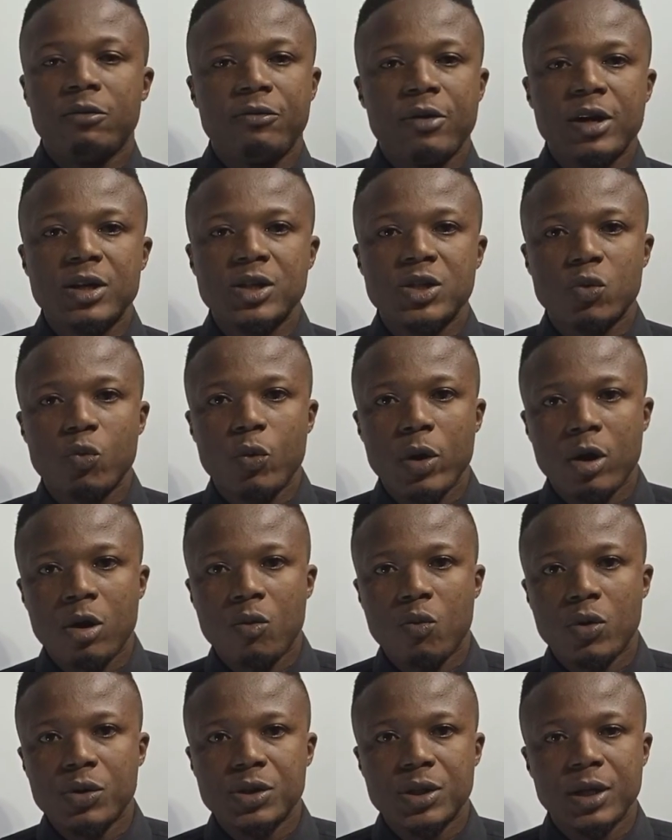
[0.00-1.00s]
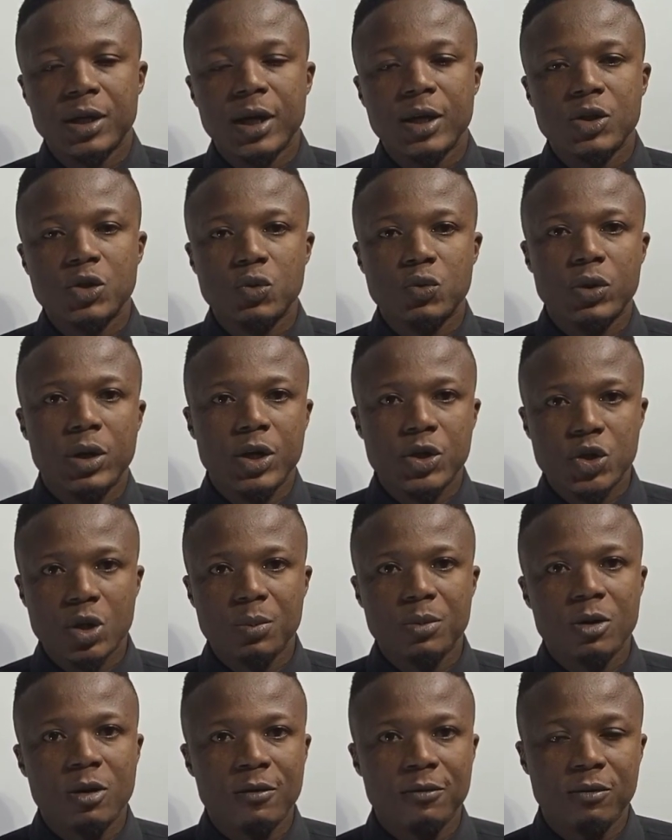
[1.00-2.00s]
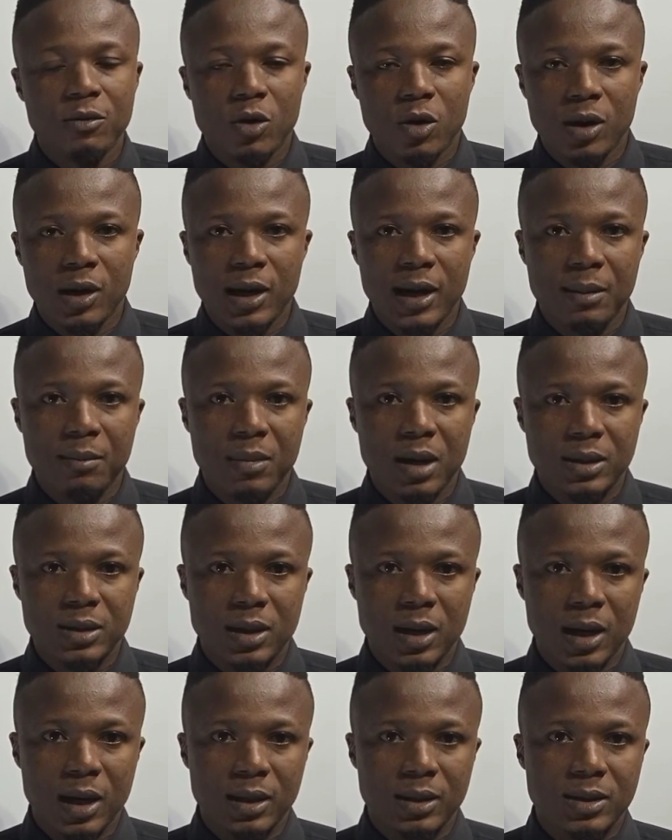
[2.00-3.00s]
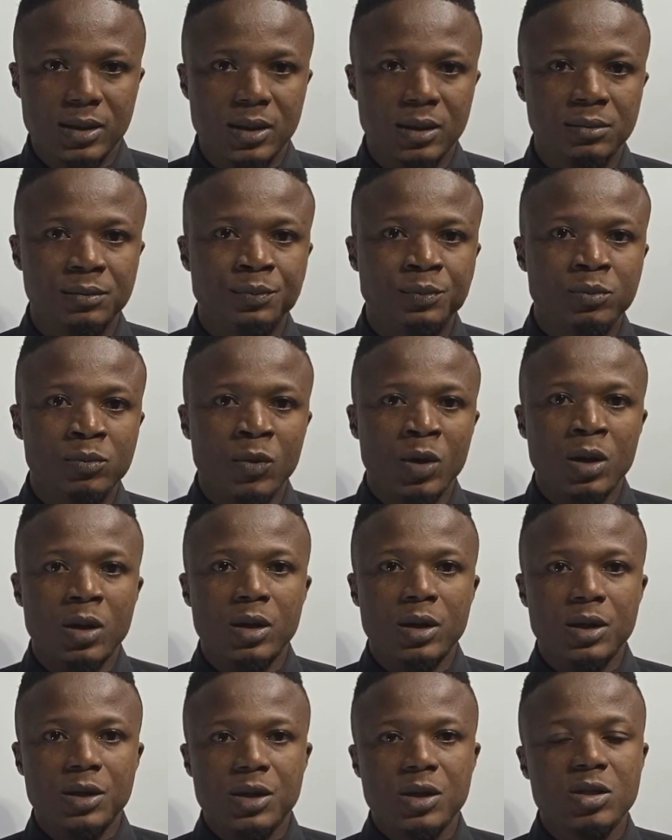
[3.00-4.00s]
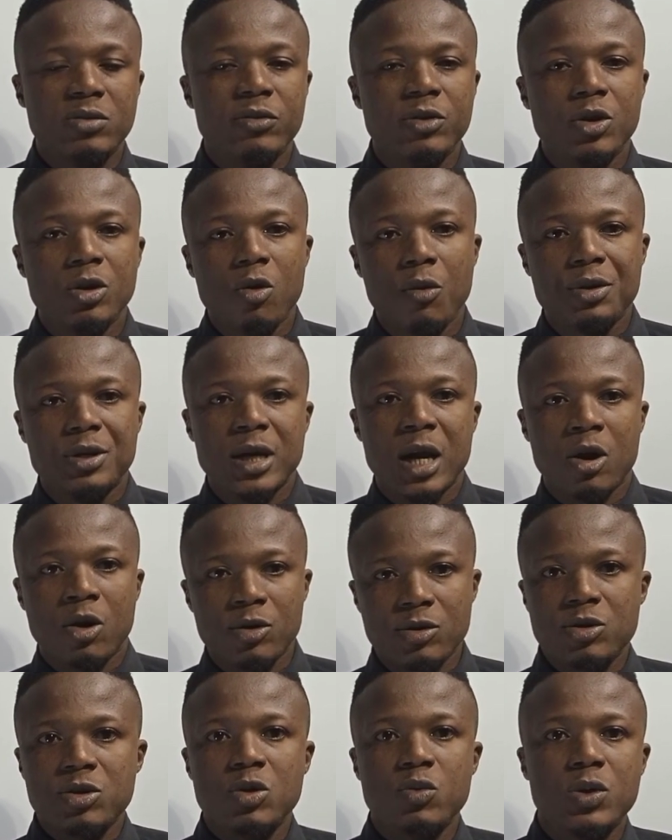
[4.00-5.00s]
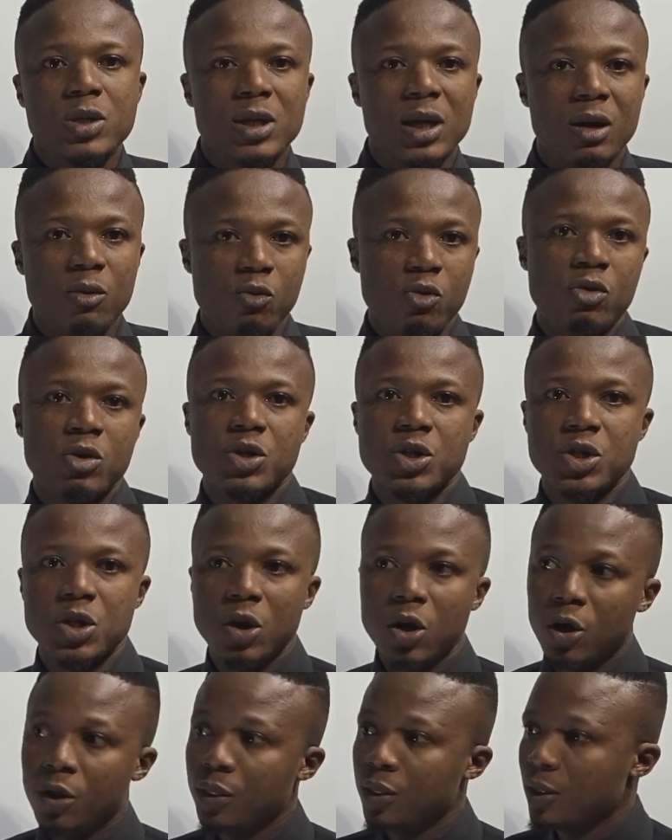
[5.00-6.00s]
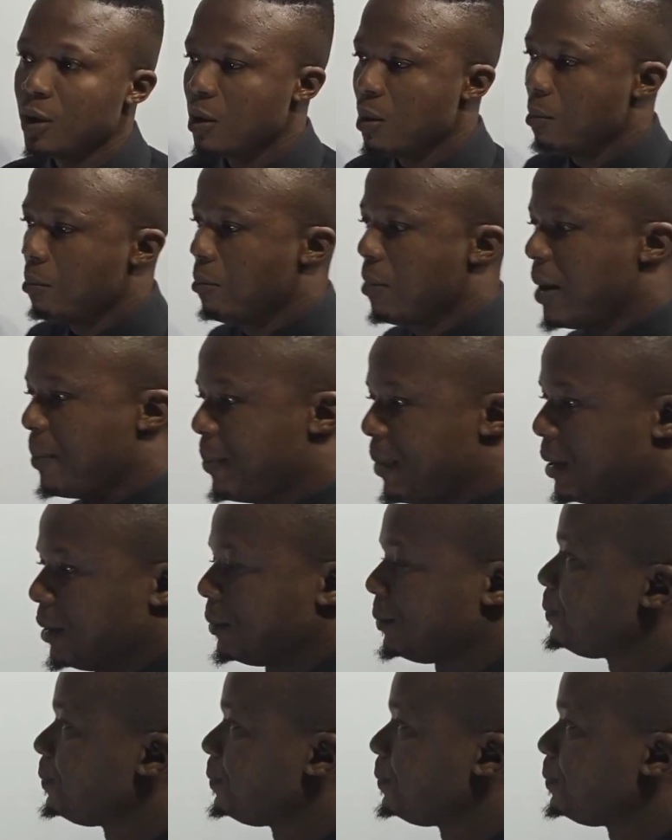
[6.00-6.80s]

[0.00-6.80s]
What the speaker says: friends, welcome once again to Nofu online math class. In this video, we shall continue with our works on mapping.